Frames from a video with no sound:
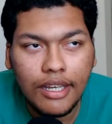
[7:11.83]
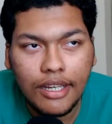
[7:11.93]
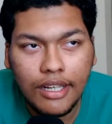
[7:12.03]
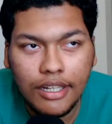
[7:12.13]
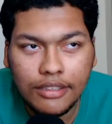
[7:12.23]

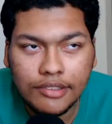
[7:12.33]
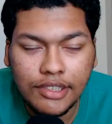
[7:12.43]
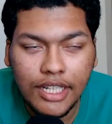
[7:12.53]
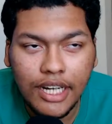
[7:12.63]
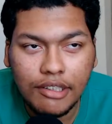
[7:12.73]

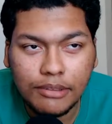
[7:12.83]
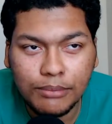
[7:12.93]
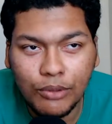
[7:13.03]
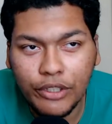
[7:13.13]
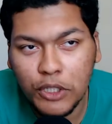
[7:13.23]
and I was
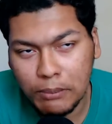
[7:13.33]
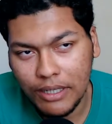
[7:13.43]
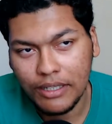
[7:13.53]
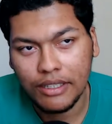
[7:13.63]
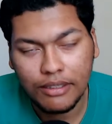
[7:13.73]
working
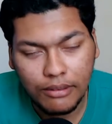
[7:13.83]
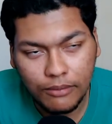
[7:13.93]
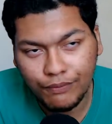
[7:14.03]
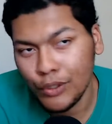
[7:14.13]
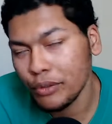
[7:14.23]
on
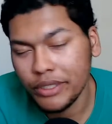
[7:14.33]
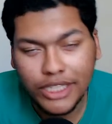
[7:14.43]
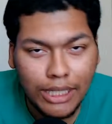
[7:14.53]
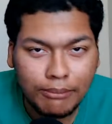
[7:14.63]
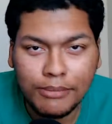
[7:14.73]

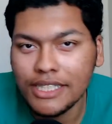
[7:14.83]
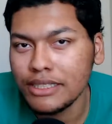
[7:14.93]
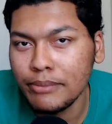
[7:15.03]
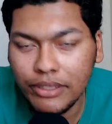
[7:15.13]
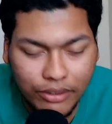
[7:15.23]
Photoshop.
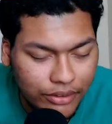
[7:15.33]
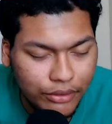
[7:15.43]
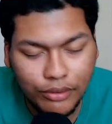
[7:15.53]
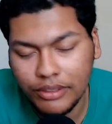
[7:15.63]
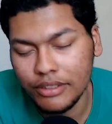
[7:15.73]
Basically, been on
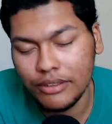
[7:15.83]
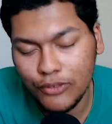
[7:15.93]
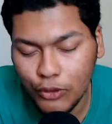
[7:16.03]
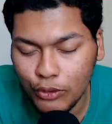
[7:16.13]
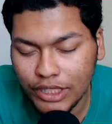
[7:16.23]
doing the
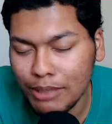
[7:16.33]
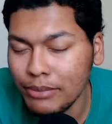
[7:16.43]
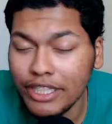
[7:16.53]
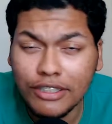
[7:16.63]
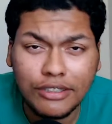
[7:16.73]
Photoshop
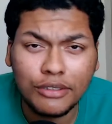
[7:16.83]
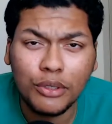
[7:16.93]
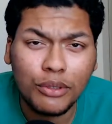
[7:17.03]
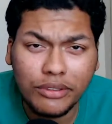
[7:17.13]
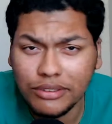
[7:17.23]
beginners
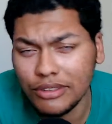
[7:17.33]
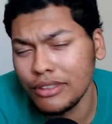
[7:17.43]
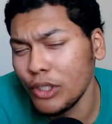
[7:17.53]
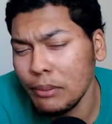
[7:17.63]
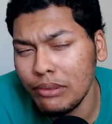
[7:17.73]
tutorials on the
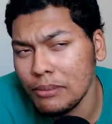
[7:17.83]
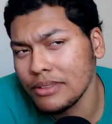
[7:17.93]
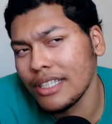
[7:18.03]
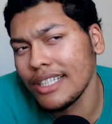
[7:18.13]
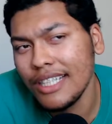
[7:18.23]
Adobe
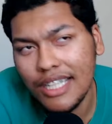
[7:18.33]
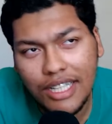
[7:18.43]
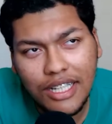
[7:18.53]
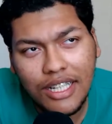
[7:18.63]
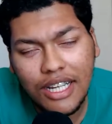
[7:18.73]
website,
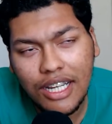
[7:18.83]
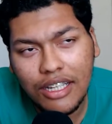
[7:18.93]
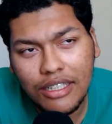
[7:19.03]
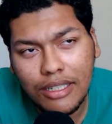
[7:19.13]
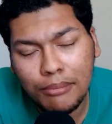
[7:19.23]

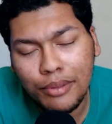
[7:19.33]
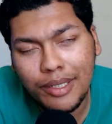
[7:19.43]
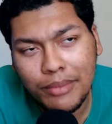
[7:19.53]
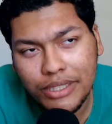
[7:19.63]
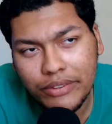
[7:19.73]
and I'm pretty
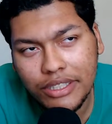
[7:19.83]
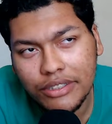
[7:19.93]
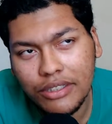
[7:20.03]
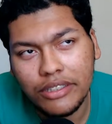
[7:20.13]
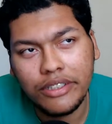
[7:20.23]
much finished
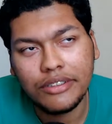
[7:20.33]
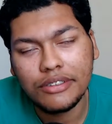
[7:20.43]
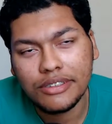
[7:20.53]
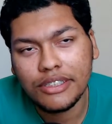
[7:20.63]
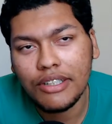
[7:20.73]
all of
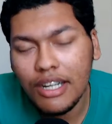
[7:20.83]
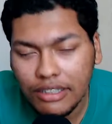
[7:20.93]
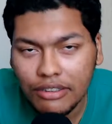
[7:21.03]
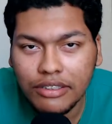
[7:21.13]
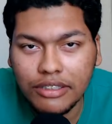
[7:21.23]
those. I
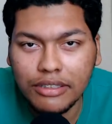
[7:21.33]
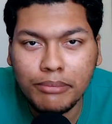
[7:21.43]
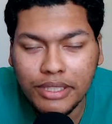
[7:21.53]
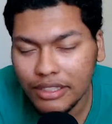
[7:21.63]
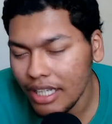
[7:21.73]
learned a good
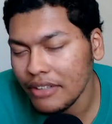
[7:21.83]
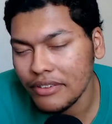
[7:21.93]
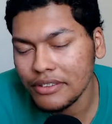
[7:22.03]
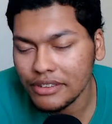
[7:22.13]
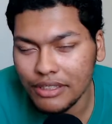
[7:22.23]
bit. A lot of it
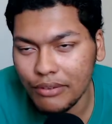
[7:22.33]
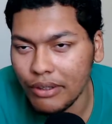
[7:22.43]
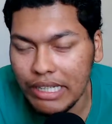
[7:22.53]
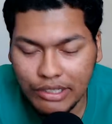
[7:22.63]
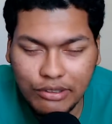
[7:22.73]
was stuff I
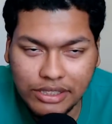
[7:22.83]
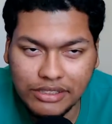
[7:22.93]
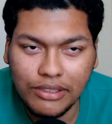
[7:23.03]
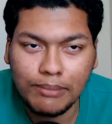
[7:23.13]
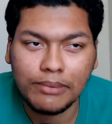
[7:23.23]
already knew because
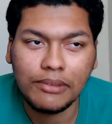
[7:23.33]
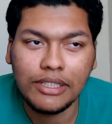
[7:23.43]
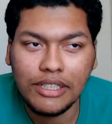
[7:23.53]
I've been